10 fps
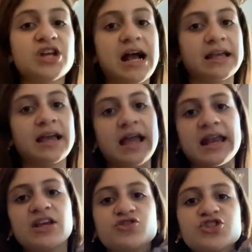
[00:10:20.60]
jacket,
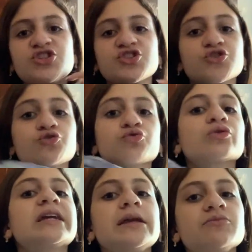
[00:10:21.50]
and it just
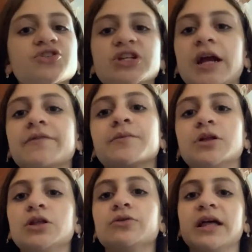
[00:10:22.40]
screamed Cher from
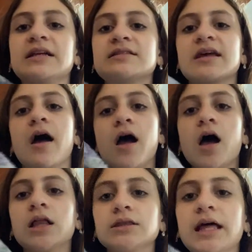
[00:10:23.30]
Clueless.
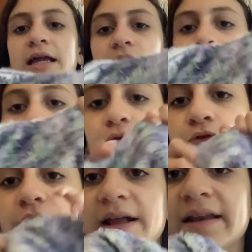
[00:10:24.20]
Like the
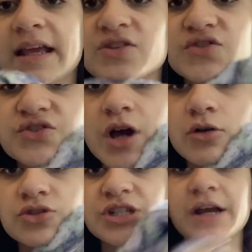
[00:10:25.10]
print is
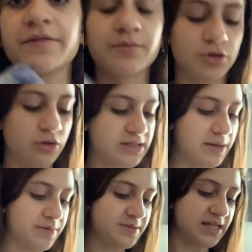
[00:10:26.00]
so Cher from Clueless.
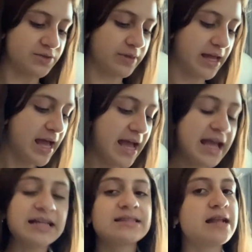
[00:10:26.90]
I'm obsessed with it.
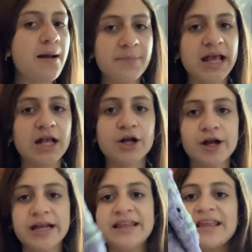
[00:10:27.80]
It's not pink or
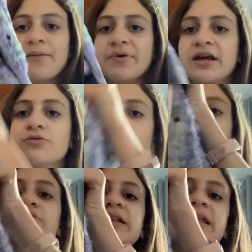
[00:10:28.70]
anything, but I
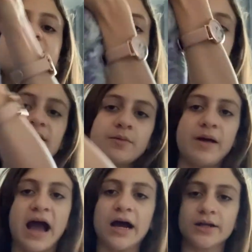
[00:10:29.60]
really like the
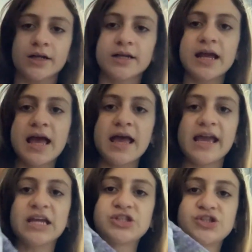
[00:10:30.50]
pattern.
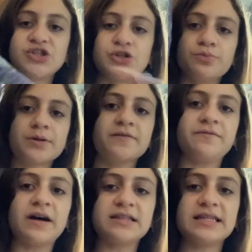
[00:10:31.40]
It's super
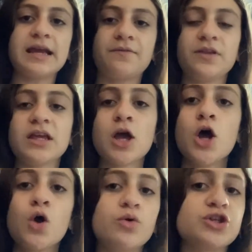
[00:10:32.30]
fuzzy. I feel like
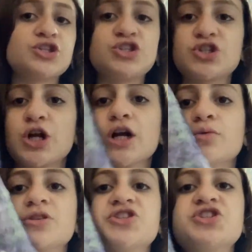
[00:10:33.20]
with a skirt,
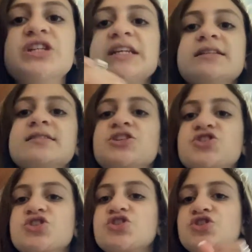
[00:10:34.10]
with jeans, it's
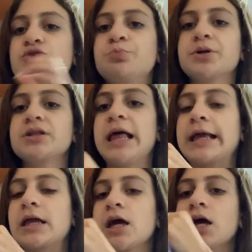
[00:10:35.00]
just super like